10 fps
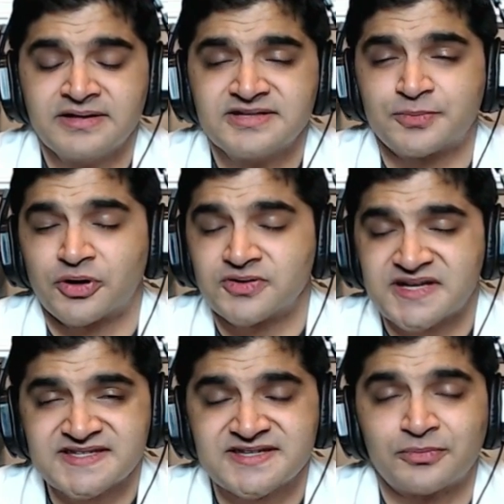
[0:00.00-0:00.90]
to
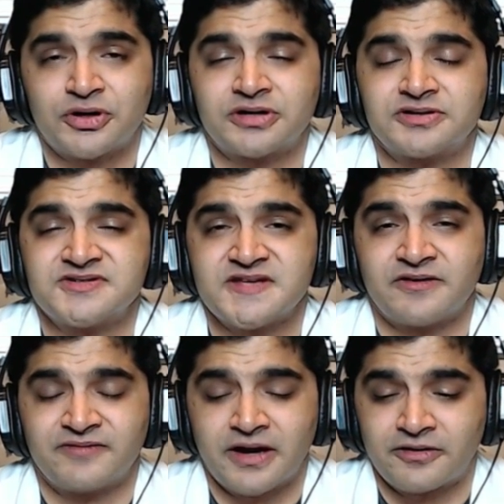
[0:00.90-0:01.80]
protest the murders
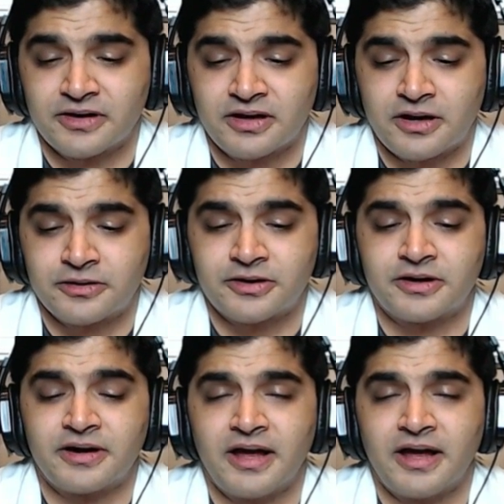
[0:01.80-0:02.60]
of Eric Garner